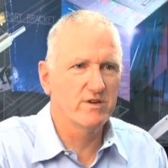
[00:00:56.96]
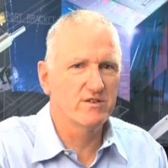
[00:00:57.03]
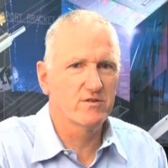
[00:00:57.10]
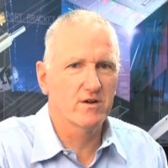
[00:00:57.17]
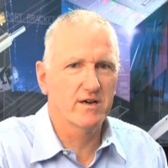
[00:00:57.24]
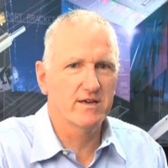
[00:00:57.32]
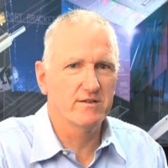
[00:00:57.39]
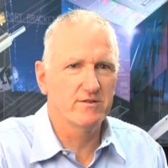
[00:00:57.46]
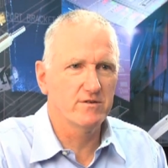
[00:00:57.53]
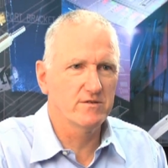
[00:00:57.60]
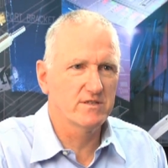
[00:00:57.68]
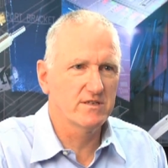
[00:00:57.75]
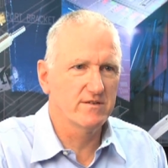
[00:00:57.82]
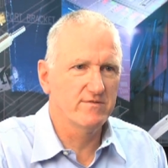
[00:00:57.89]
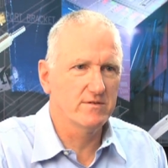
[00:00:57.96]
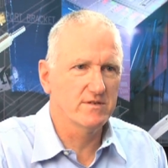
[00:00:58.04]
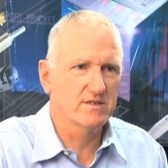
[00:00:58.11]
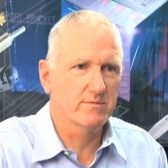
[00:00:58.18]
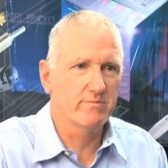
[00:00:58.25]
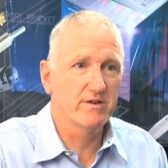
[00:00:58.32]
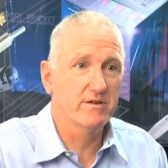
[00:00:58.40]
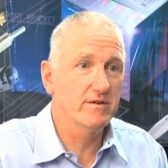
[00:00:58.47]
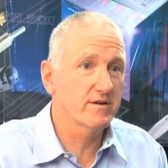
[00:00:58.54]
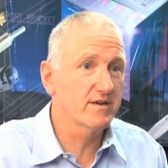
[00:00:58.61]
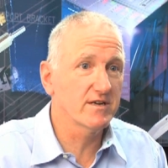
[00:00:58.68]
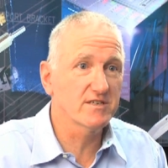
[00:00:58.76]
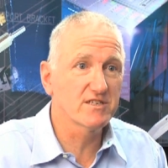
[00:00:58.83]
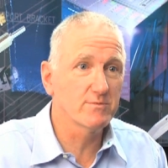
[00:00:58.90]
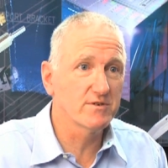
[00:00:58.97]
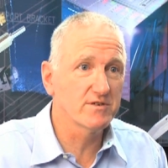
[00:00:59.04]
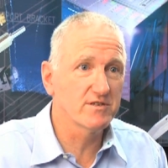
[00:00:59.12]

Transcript: we try and do is give you superior customer